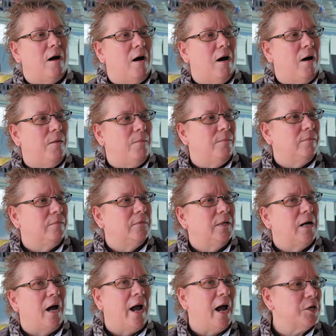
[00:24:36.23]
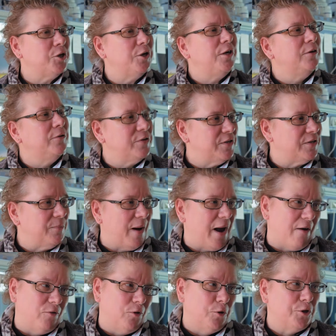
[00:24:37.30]
I actually use this in my
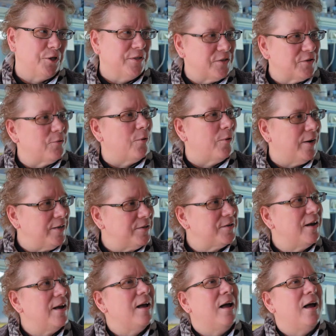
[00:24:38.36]
evolution stories.